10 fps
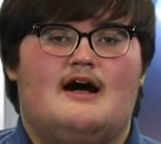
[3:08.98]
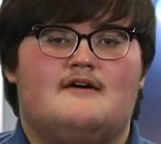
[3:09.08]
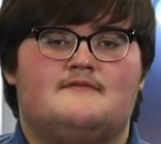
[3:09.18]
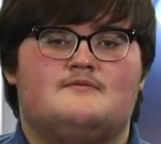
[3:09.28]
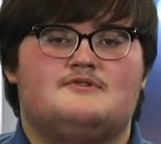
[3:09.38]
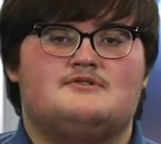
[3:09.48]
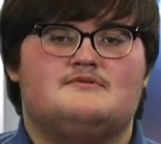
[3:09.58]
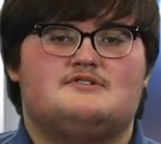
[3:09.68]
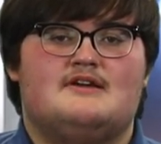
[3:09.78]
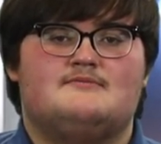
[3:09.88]
Alvin Wilson
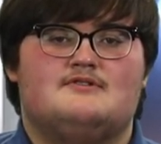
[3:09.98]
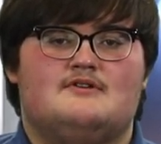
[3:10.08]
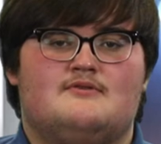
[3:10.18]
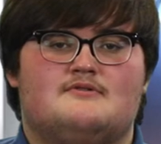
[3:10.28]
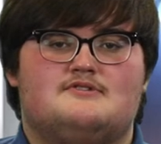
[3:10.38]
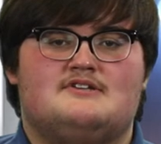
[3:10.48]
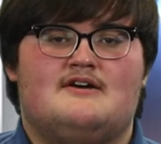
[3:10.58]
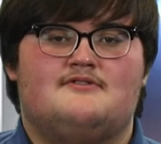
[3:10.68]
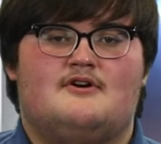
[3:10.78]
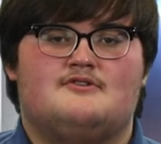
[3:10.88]
was named to the
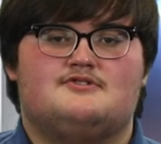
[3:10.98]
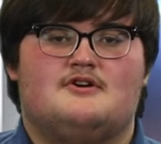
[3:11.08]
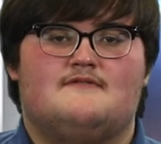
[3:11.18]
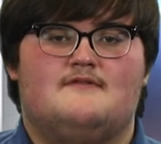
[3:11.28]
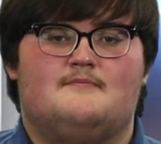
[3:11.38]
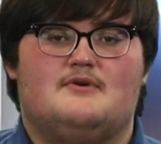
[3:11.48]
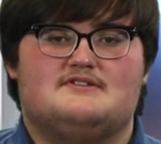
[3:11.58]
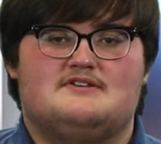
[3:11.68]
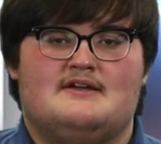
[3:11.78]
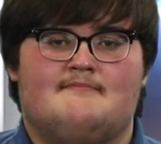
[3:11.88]
North-South All-Star
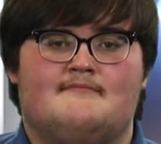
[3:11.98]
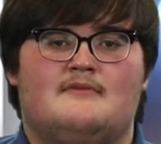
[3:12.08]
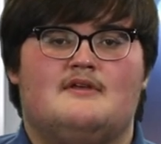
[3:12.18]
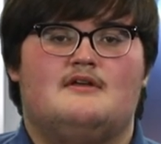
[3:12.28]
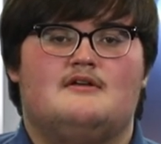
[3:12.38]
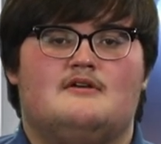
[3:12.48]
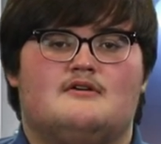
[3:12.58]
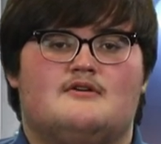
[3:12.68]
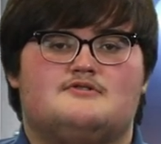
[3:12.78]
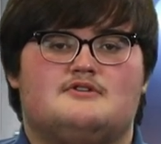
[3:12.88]
Football Team.
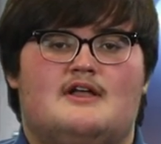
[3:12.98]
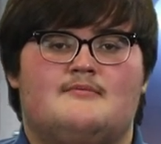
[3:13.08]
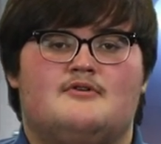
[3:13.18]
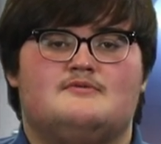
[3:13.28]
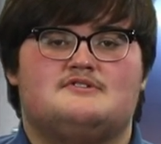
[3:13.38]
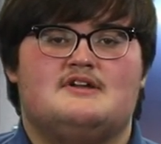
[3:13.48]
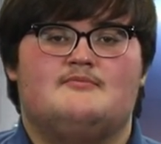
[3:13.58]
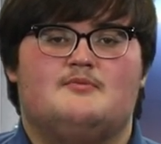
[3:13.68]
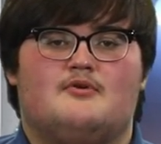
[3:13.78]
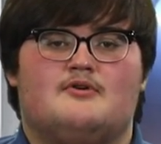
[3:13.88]
Coach Libran was
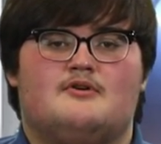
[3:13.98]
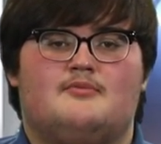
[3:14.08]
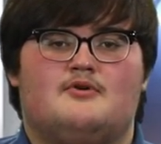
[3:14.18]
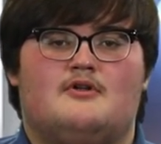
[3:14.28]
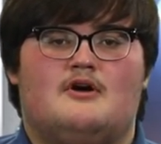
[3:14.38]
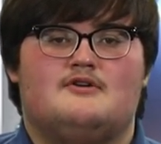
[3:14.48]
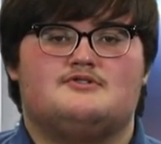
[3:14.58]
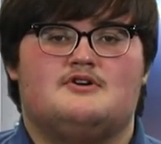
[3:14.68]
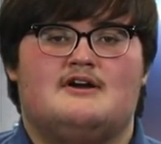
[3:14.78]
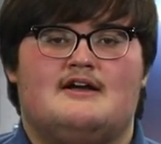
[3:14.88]
named Border Bowl
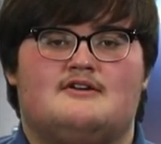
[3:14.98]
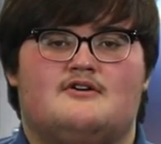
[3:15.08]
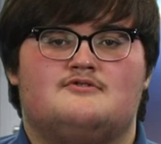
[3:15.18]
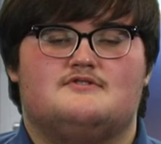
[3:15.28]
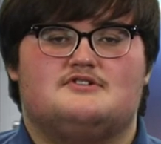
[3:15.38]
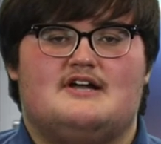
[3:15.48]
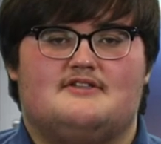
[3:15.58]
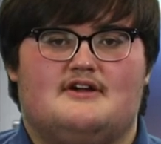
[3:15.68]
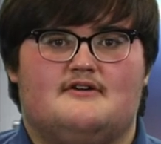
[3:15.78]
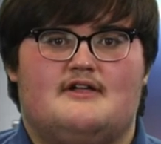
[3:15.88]
All-Star Head Coach for
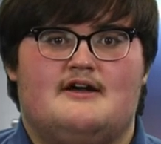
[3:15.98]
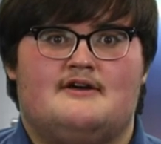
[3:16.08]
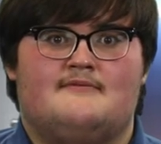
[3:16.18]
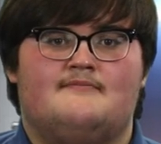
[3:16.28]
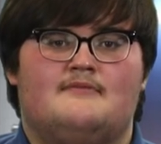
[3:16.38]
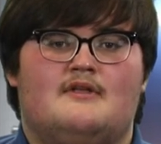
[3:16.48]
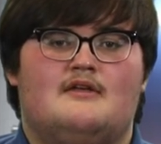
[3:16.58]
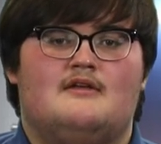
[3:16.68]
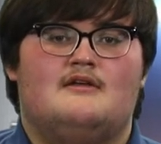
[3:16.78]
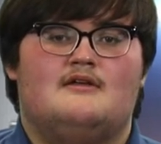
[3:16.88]
South Carolina
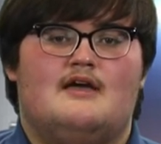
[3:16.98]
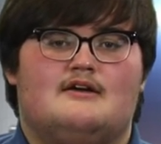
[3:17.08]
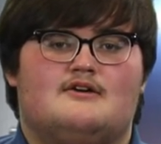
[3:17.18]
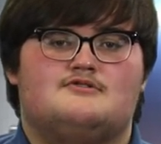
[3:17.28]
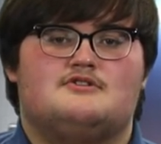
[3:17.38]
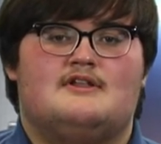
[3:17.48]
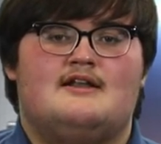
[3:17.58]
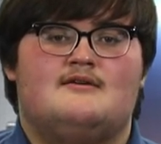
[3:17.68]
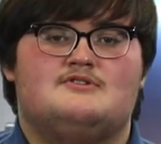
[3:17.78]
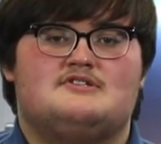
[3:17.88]
and Coach
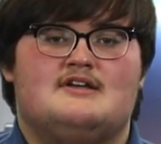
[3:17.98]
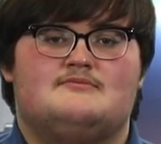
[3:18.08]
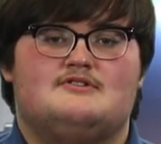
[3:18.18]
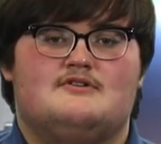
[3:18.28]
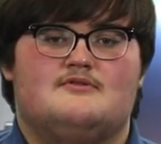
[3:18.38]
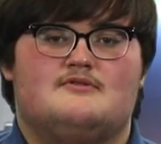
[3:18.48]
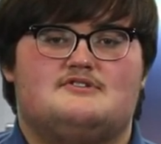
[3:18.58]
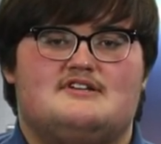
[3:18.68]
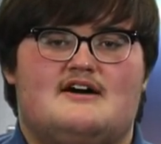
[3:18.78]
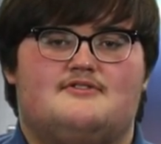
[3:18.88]
Lanham was named to the North
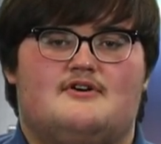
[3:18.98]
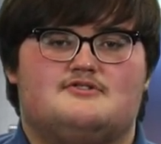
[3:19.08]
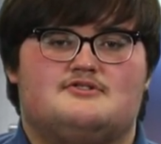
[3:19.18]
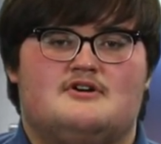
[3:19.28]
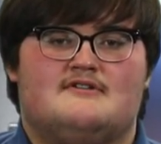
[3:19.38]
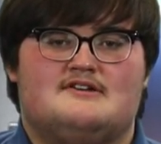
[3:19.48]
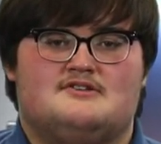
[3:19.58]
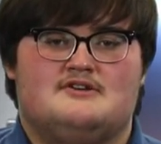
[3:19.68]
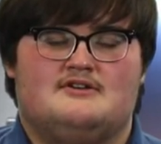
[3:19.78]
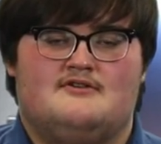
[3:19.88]
South All Star
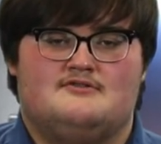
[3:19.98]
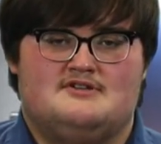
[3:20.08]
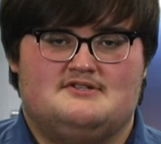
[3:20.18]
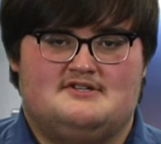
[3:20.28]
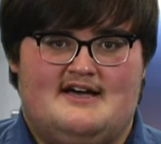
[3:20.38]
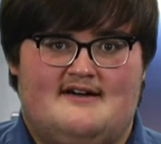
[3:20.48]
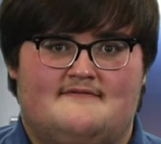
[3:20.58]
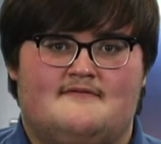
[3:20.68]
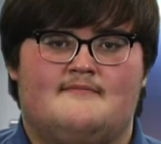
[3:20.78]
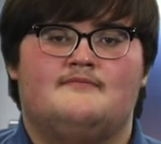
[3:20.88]
Wrestling coaching
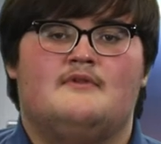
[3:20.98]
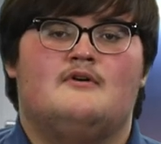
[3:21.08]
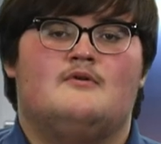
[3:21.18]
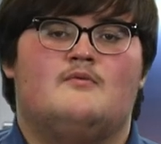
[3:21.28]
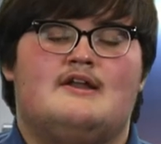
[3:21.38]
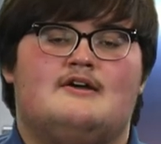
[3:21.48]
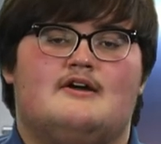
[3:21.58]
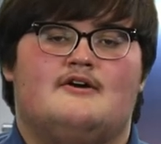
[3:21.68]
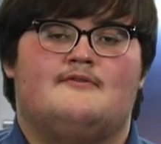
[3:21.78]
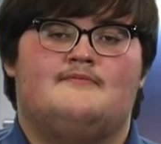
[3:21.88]
staff. Way to
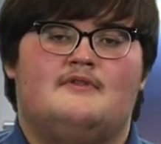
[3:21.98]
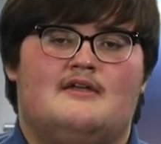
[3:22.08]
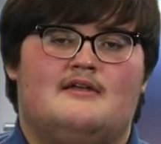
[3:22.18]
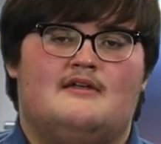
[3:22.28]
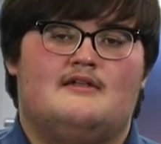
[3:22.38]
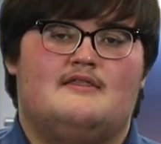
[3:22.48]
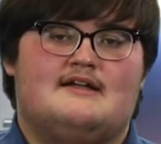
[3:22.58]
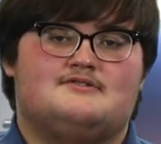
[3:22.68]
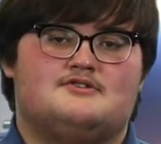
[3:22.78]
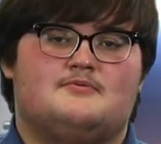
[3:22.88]
go.
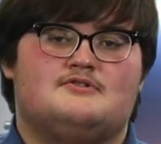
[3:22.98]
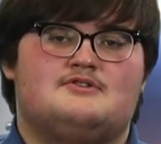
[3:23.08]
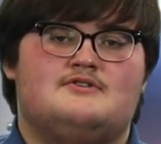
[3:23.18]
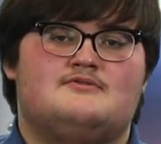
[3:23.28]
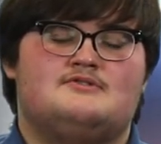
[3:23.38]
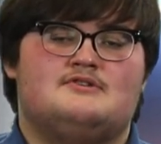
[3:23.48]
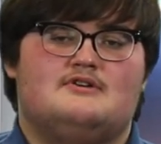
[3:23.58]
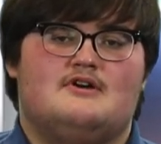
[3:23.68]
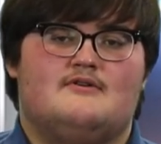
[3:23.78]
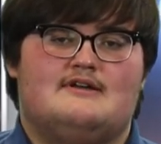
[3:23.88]
That's your sports news.
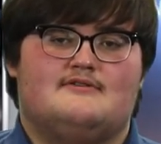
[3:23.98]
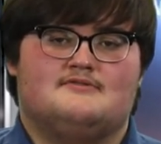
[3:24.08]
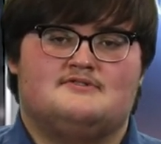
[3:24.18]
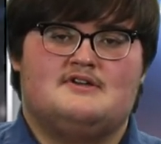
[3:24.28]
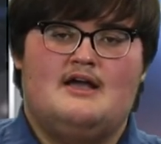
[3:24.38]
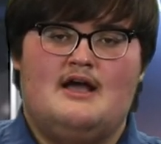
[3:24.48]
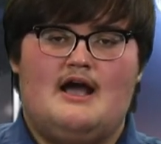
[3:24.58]
Go Eagles.